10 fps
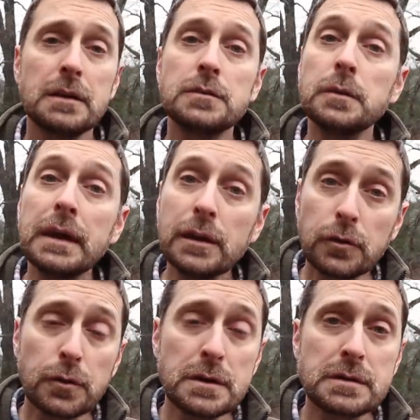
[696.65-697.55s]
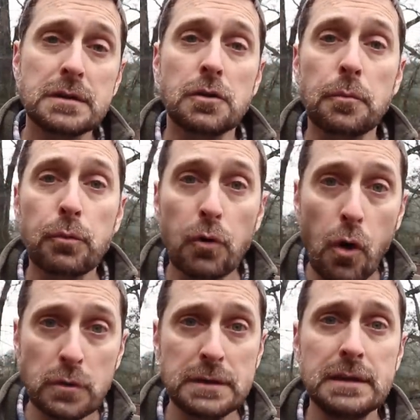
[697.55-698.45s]
to increase your
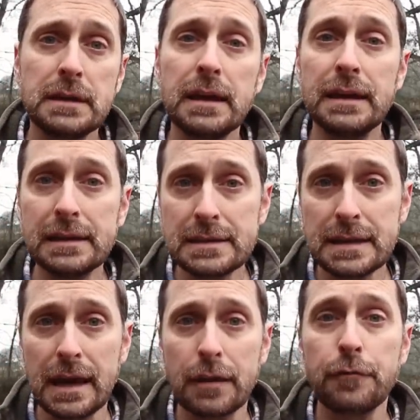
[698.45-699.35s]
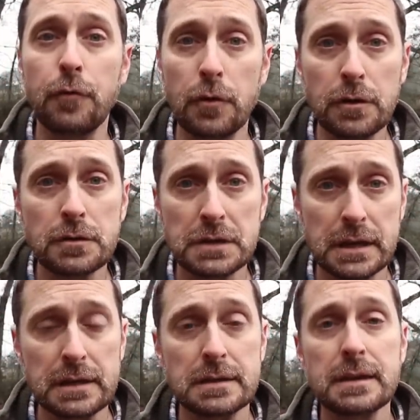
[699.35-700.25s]
protein intake for your
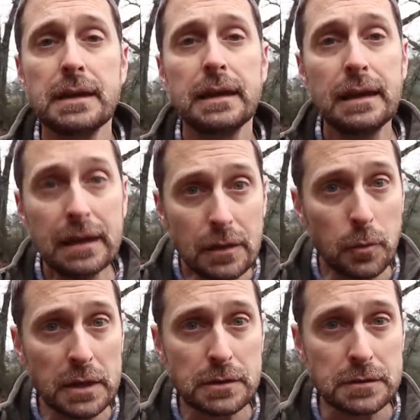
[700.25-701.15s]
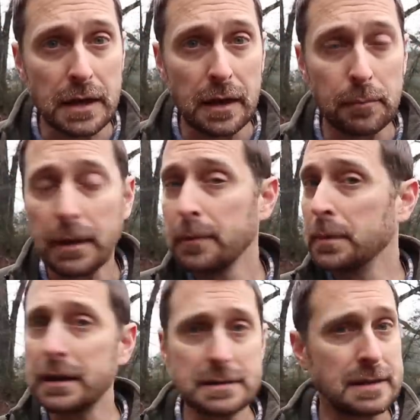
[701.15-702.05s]
chickens in the wintertime,
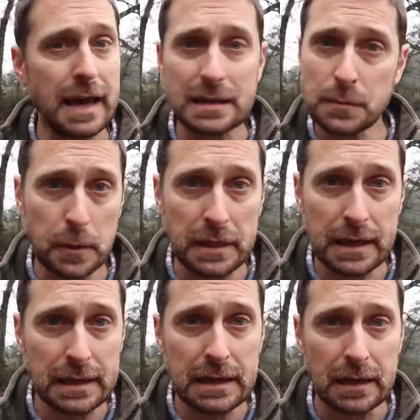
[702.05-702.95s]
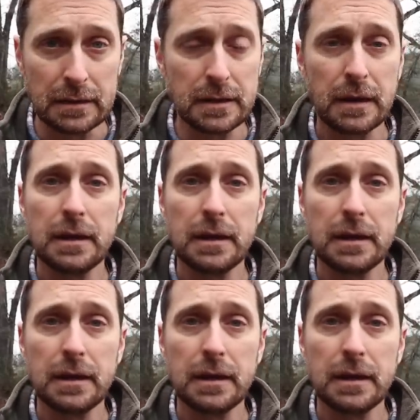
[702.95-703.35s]
because that's when they need it.